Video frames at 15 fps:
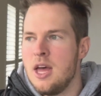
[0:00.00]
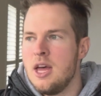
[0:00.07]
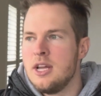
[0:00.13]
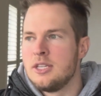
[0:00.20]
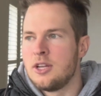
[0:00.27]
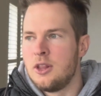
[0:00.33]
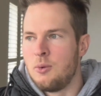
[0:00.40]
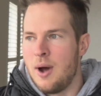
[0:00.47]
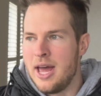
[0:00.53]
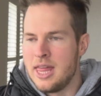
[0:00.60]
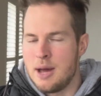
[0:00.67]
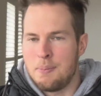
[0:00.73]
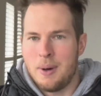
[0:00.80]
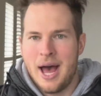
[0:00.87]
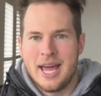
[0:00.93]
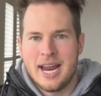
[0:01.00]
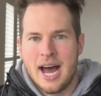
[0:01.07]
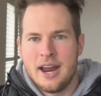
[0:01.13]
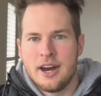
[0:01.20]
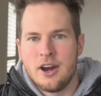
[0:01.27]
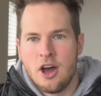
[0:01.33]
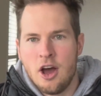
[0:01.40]
So the way that played
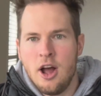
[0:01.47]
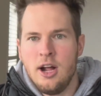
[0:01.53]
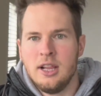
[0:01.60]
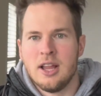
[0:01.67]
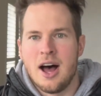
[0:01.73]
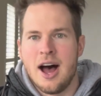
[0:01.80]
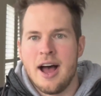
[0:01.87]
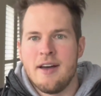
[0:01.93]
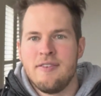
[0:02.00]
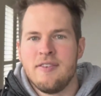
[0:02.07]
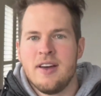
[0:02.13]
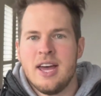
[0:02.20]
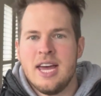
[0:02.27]
out in her life